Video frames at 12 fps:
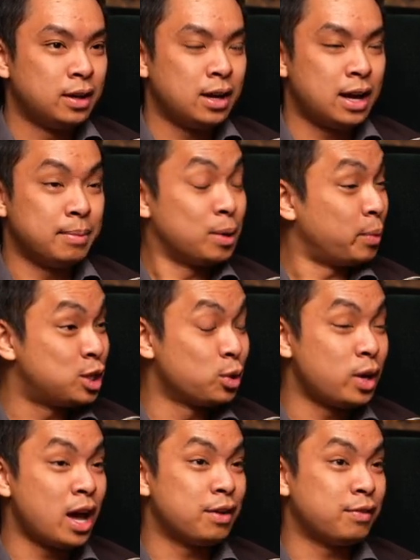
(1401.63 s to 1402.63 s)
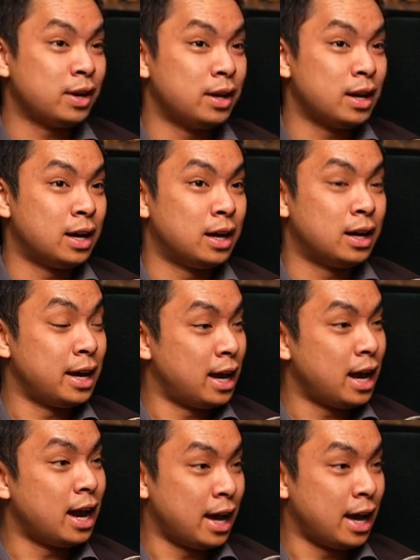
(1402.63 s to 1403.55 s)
I mean, we do have a uh, a,